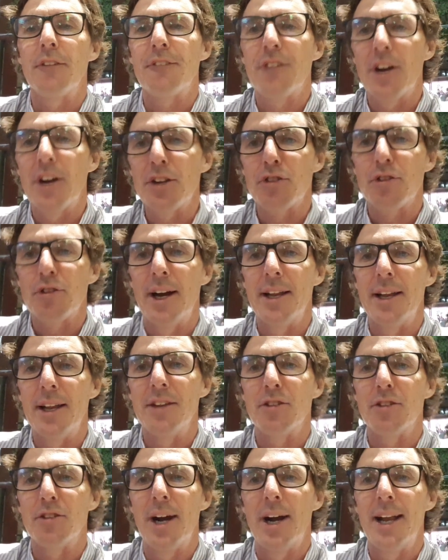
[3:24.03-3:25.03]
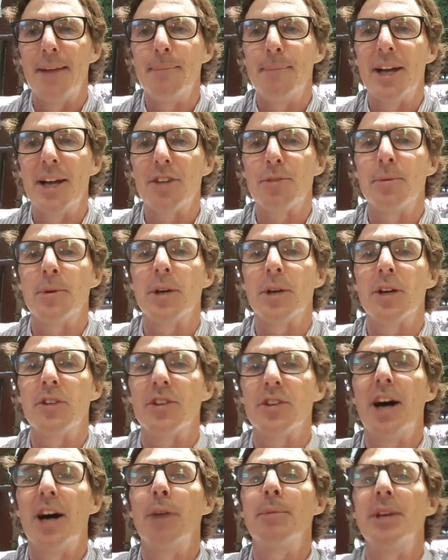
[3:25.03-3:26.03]
frustrate the Australian batsmen, because
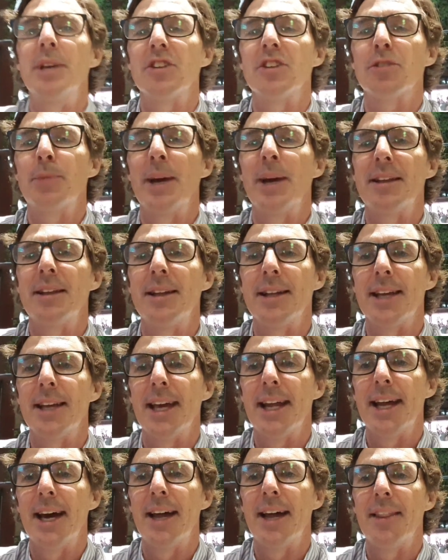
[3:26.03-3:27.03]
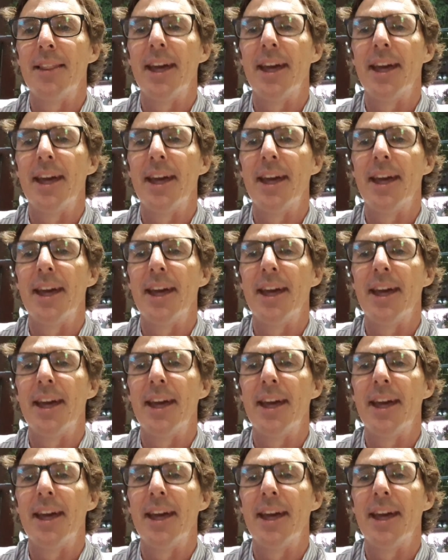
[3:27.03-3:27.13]
they'll be expecting to get out